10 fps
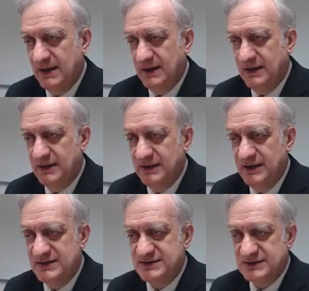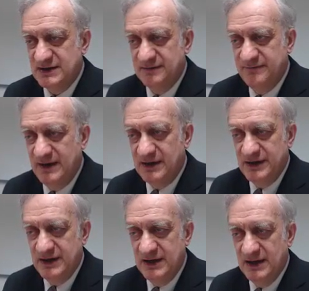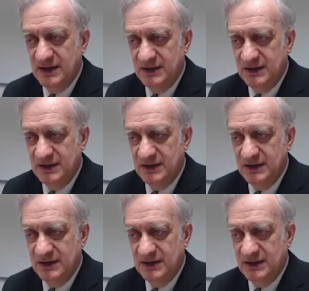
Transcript: is very